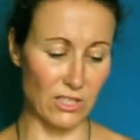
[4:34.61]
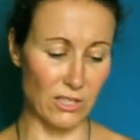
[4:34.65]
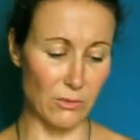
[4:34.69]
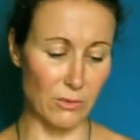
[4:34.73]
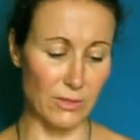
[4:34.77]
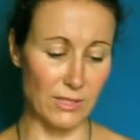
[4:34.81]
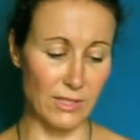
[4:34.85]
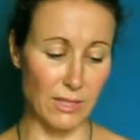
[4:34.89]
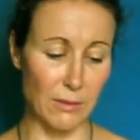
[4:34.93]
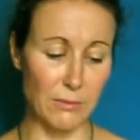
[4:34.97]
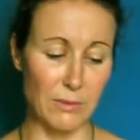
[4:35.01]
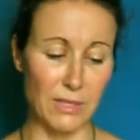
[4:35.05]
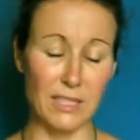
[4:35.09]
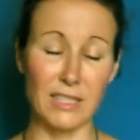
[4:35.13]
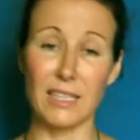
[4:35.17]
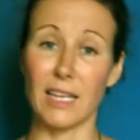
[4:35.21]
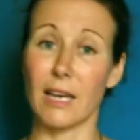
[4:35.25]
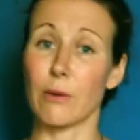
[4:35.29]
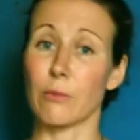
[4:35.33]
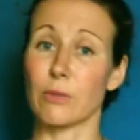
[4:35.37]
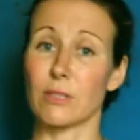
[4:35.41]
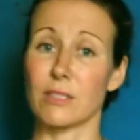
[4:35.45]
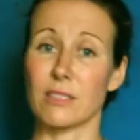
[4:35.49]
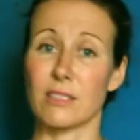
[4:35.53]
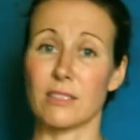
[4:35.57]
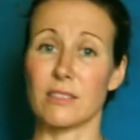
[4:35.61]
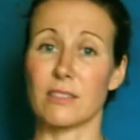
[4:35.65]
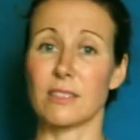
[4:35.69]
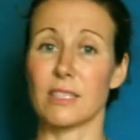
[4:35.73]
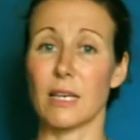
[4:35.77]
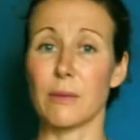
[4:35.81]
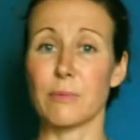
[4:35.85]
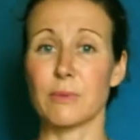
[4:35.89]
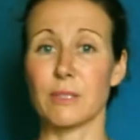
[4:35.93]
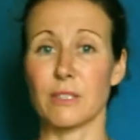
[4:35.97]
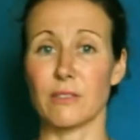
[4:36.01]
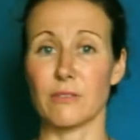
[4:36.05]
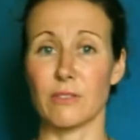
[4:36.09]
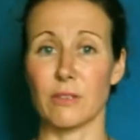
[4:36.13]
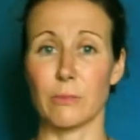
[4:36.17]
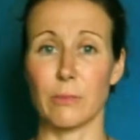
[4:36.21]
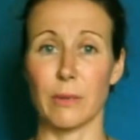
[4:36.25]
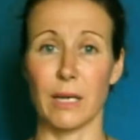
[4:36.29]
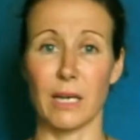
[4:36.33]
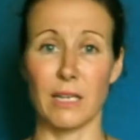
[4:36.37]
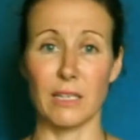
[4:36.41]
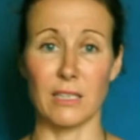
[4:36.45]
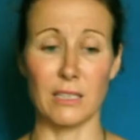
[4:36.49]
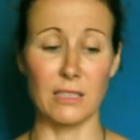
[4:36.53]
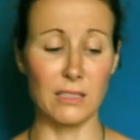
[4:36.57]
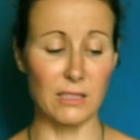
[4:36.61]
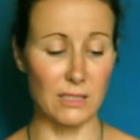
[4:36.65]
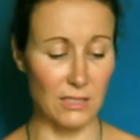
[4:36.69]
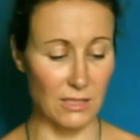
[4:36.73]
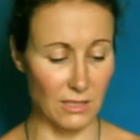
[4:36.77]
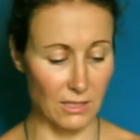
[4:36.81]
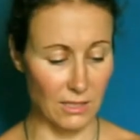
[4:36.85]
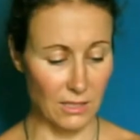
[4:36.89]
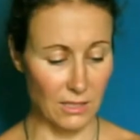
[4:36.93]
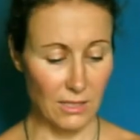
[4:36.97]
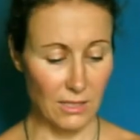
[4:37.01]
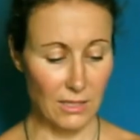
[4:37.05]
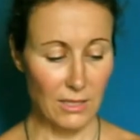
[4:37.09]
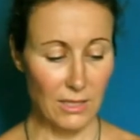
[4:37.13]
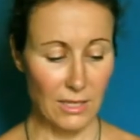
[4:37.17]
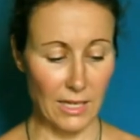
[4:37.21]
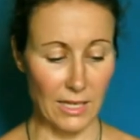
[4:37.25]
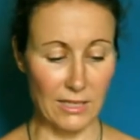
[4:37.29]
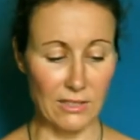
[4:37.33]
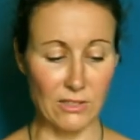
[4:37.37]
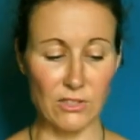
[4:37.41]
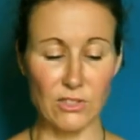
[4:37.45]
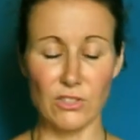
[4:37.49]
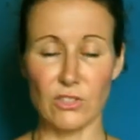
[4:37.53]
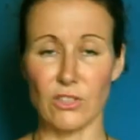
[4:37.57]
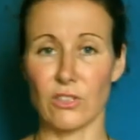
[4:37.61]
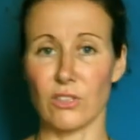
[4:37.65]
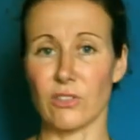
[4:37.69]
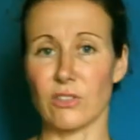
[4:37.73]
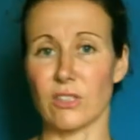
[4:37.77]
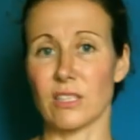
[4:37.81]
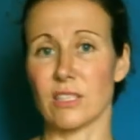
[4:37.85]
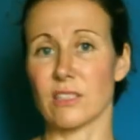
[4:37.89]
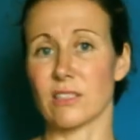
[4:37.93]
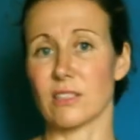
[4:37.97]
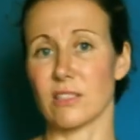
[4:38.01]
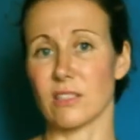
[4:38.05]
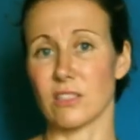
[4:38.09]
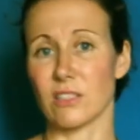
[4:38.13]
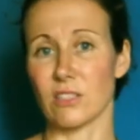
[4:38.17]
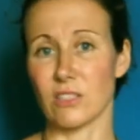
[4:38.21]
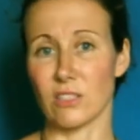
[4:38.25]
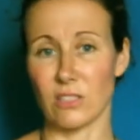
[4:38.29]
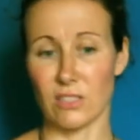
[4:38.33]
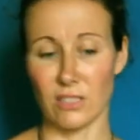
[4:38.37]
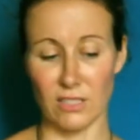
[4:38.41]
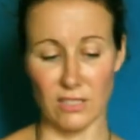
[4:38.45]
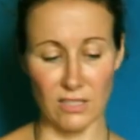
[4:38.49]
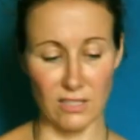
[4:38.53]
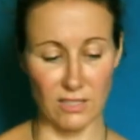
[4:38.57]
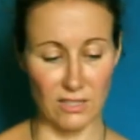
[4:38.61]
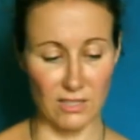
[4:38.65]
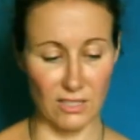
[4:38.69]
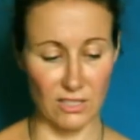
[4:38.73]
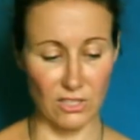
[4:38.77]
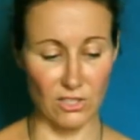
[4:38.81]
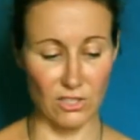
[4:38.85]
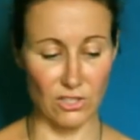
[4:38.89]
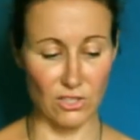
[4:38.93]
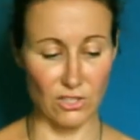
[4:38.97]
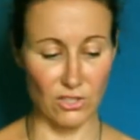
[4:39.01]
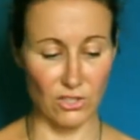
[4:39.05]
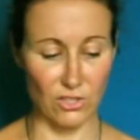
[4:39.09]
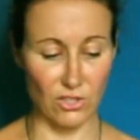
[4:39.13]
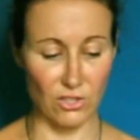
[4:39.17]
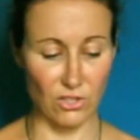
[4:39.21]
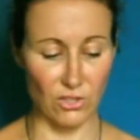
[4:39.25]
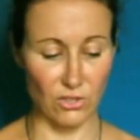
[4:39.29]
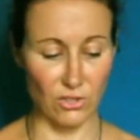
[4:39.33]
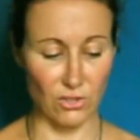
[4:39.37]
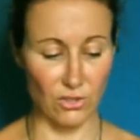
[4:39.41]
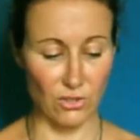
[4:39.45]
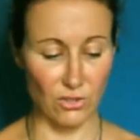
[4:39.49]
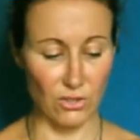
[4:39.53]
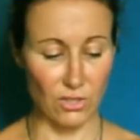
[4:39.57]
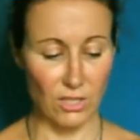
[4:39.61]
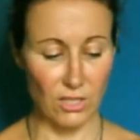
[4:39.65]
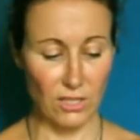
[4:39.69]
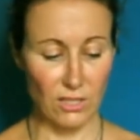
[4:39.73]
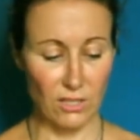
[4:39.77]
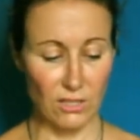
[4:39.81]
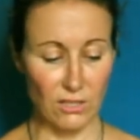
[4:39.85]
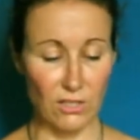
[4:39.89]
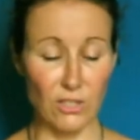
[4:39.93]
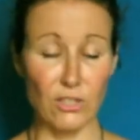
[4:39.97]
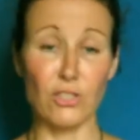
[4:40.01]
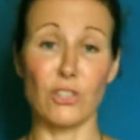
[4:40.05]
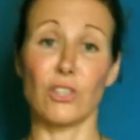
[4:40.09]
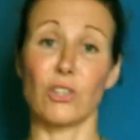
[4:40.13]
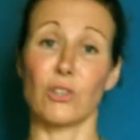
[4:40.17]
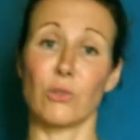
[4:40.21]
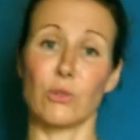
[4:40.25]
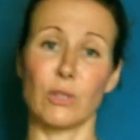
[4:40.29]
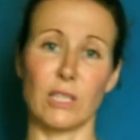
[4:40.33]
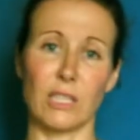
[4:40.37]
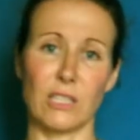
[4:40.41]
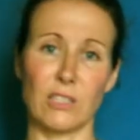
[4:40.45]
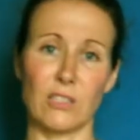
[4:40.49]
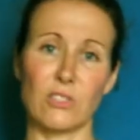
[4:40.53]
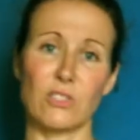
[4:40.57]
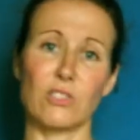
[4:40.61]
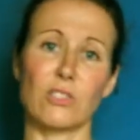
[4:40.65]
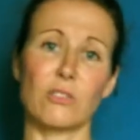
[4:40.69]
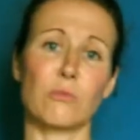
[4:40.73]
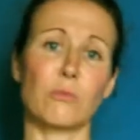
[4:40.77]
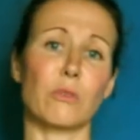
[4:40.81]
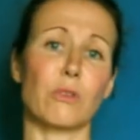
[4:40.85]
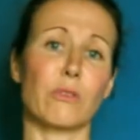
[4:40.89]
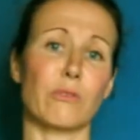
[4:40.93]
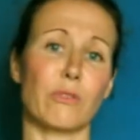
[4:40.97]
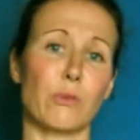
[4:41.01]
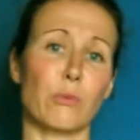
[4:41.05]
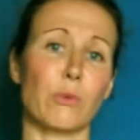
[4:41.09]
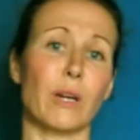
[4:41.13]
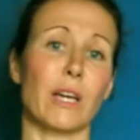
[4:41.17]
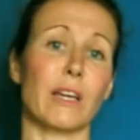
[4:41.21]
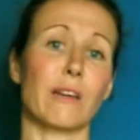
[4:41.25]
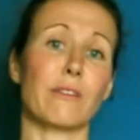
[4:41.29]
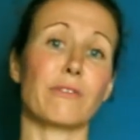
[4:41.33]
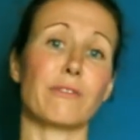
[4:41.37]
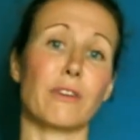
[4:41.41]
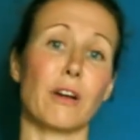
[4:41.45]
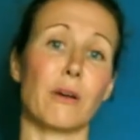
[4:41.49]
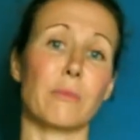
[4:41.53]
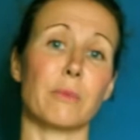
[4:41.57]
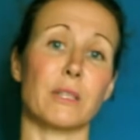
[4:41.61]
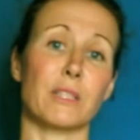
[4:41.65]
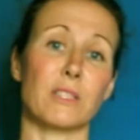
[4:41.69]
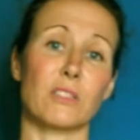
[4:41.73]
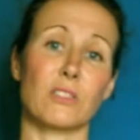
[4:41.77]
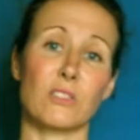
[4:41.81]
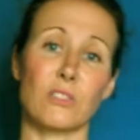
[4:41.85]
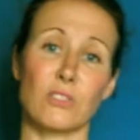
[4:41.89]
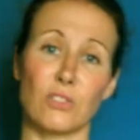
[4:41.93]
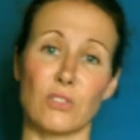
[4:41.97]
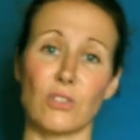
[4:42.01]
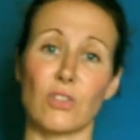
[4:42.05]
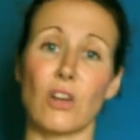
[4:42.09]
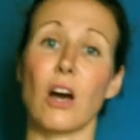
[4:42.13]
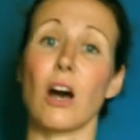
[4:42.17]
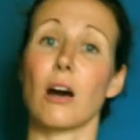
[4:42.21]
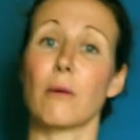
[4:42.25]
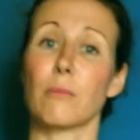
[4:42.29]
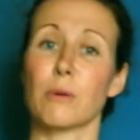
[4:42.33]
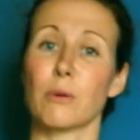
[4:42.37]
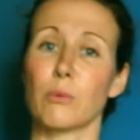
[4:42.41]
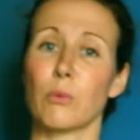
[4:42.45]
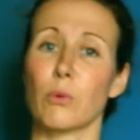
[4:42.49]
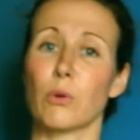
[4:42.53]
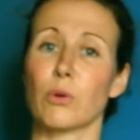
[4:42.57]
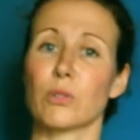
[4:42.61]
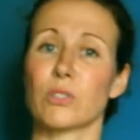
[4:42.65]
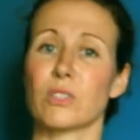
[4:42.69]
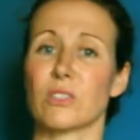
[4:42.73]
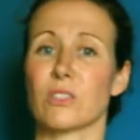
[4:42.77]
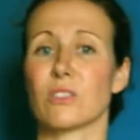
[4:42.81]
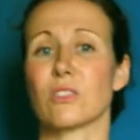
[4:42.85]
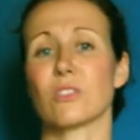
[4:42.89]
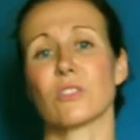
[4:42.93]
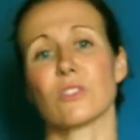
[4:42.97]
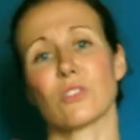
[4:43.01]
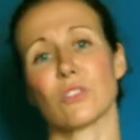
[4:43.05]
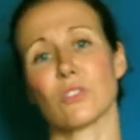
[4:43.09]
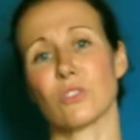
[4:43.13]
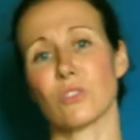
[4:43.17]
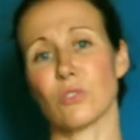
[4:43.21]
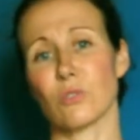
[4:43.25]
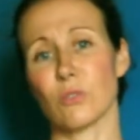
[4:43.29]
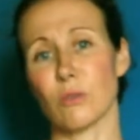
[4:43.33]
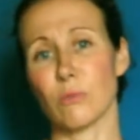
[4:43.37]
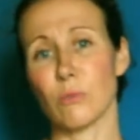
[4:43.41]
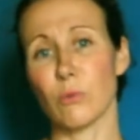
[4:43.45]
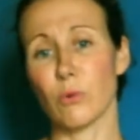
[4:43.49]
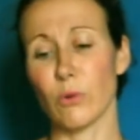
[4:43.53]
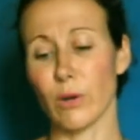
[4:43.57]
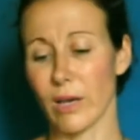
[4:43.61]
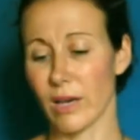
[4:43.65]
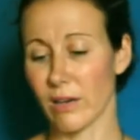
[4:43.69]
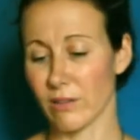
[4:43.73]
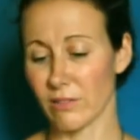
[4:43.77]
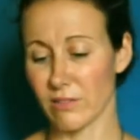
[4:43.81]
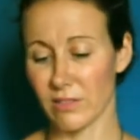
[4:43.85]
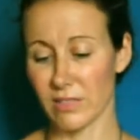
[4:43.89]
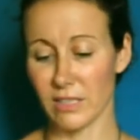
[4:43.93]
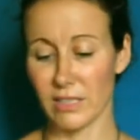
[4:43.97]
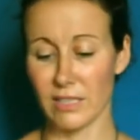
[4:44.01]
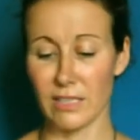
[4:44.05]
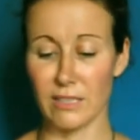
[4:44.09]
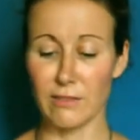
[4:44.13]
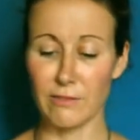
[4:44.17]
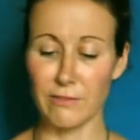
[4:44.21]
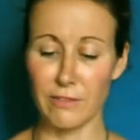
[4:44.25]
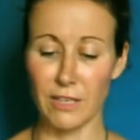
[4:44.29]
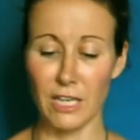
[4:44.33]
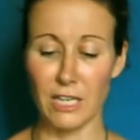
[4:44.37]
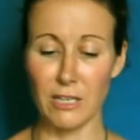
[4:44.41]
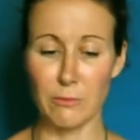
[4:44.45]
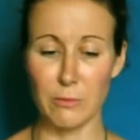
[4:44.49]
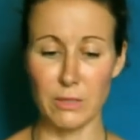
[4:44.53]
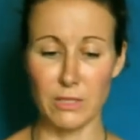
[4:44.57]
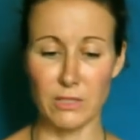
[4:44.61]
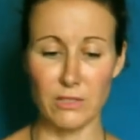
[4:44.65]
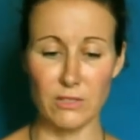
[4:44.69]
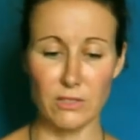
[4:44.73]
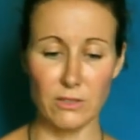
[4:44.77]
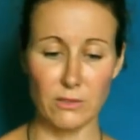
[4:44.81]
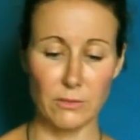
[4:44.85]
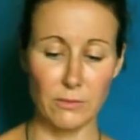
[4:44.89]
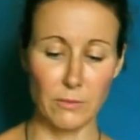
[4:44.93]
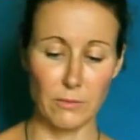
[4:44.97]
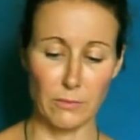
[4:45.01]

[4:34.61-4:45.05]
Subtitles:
There was something that was deceptive about it, and so there's the decision to, the knowing, to move away from it, to calmer waters, to a more healthier environment.